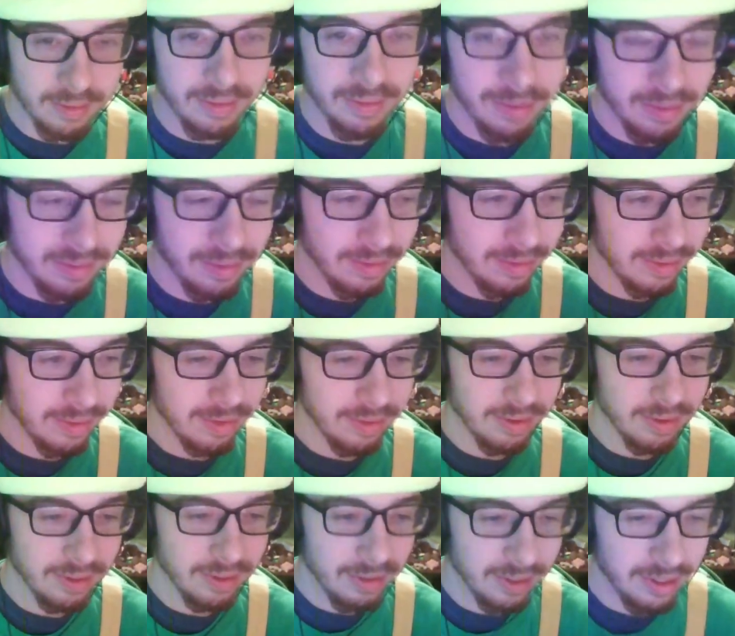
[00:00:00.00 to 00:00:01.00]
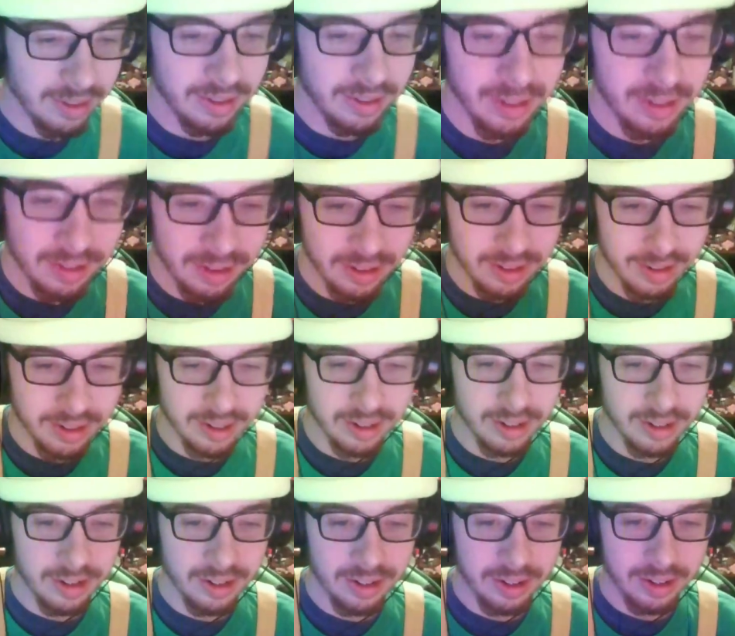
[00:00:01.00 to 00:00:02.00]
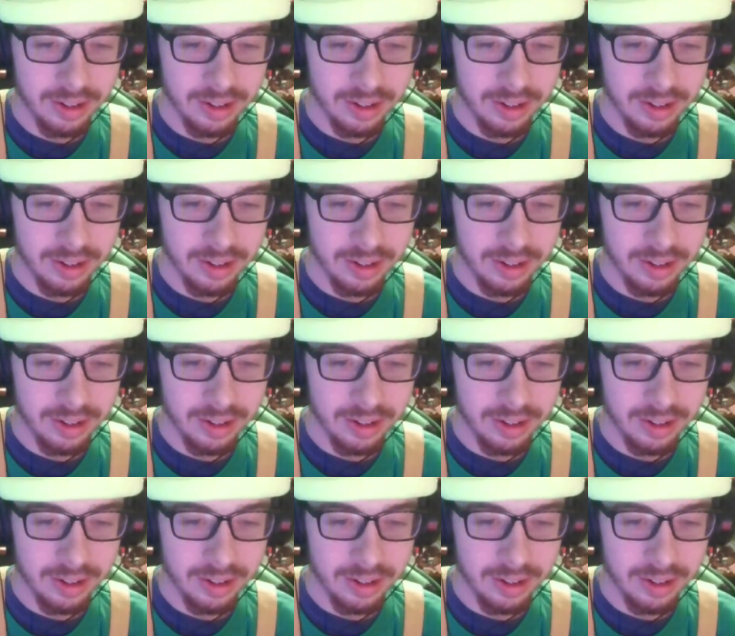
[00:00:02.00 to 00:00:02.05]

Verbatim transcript: costumes are so cute.